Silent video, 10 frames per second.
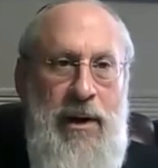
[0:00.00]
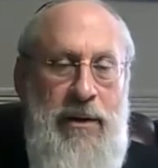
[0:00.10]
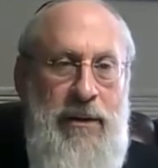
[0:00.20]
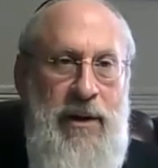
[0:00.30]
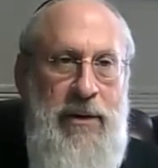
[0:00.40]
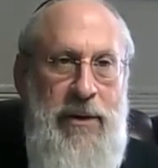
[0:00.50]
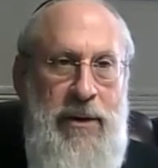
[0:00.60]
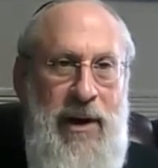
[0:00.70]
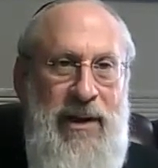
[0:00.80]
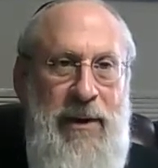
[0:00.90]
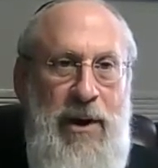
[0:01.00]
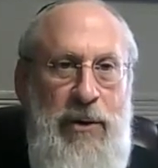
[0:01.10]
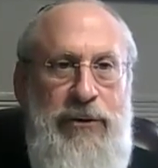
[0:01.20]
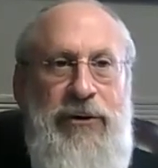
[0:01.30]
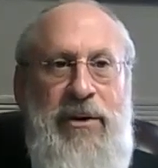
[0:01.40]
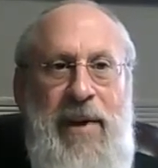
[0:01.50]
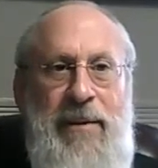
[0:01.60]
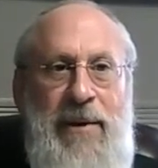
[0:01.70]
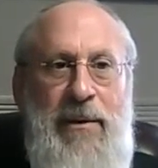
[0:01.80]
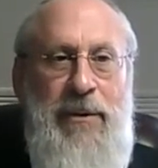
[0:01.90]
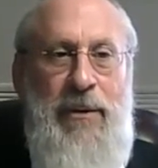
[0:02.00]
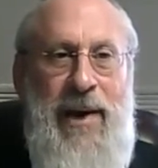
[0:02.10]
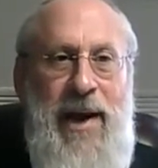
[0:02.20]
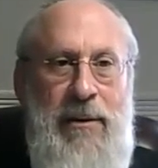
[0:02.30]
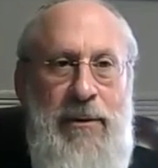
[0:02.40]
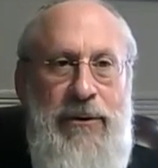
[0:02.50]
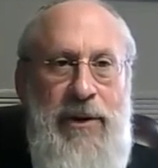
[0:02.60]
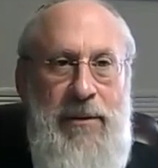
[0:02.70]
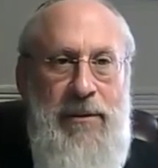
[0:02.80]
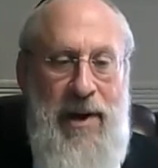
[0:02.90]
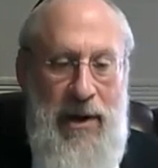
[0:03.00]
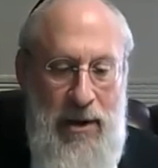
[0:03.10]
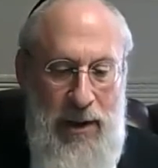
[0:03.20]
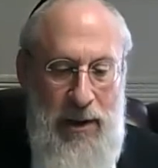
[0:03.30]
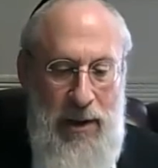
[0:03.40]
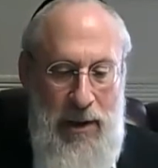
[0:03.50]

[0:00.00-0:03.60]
then you don't have to be choshesh that maybe it went out and was lit by a goy.